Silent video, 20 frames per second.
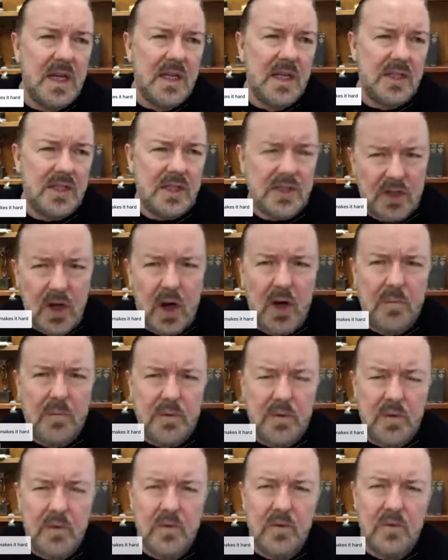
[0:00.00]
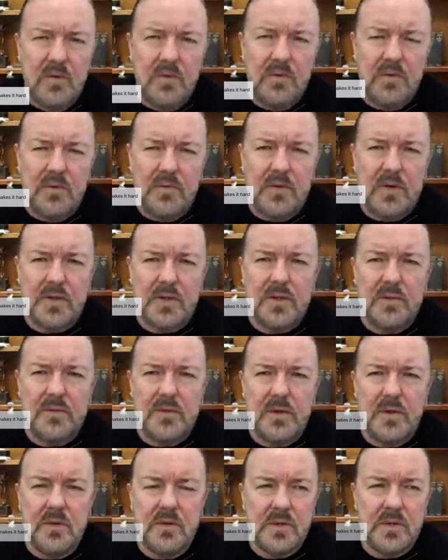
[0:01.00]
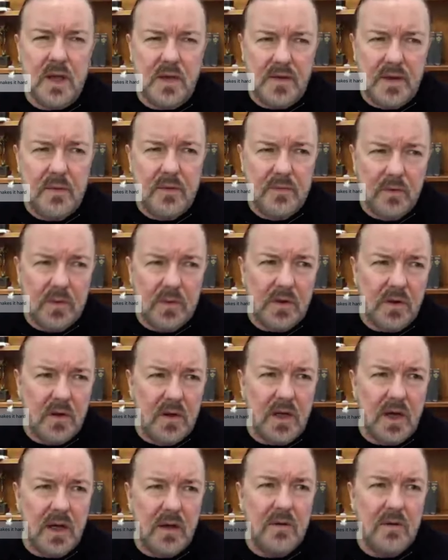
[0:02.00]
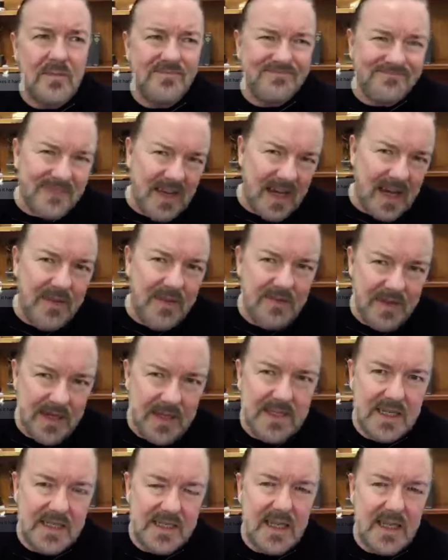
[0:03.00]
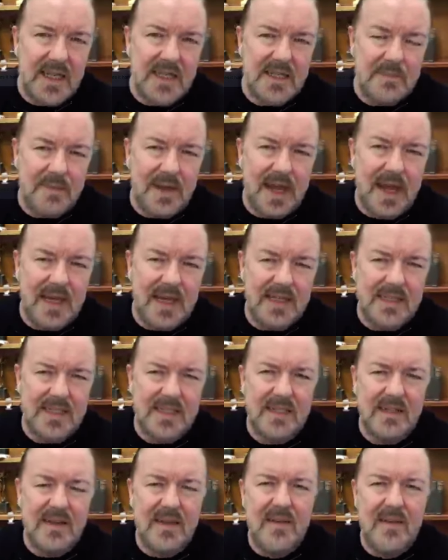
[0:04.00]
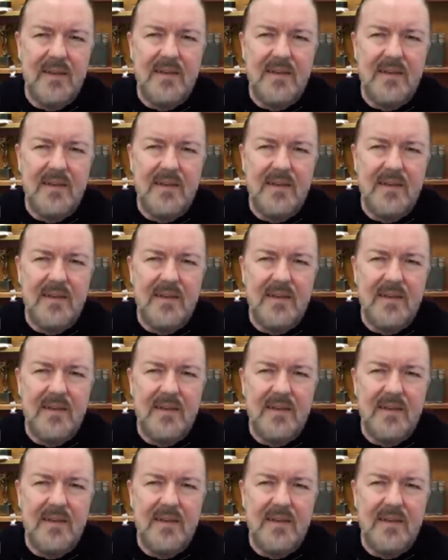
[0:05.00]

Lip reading: stop all fossil fuels, I think we've also got to go, and this is in its place.